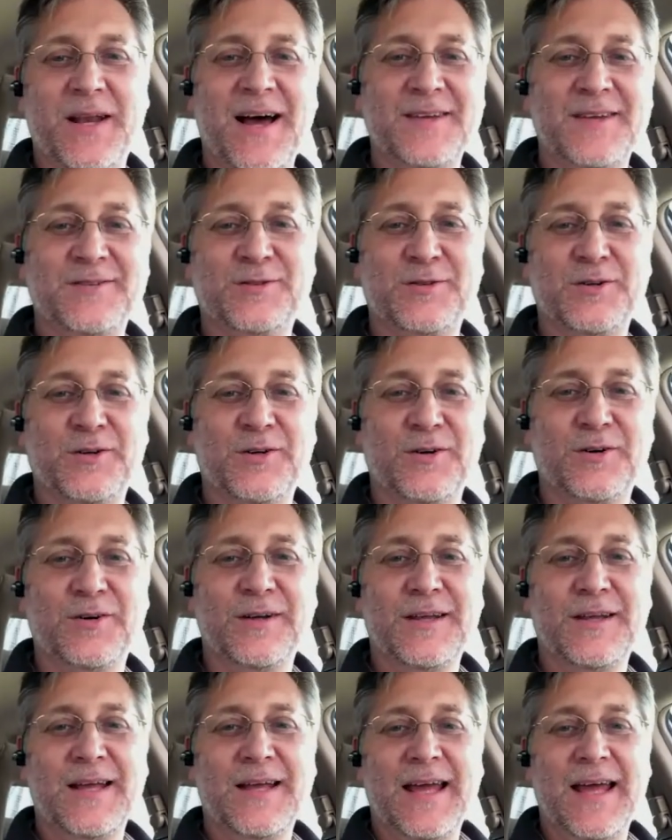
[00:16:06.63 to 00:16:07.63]
in high school,
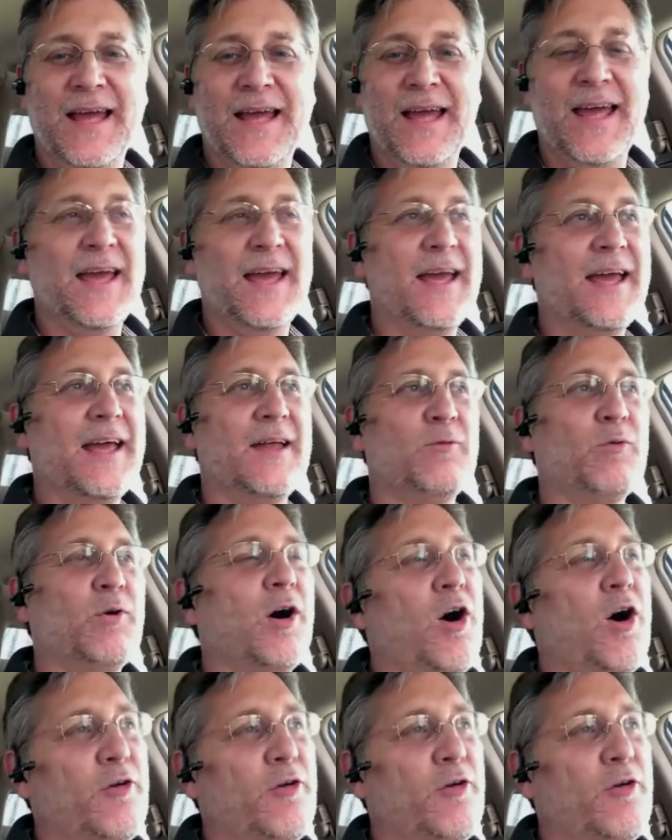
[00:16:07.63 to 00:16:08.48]
and well,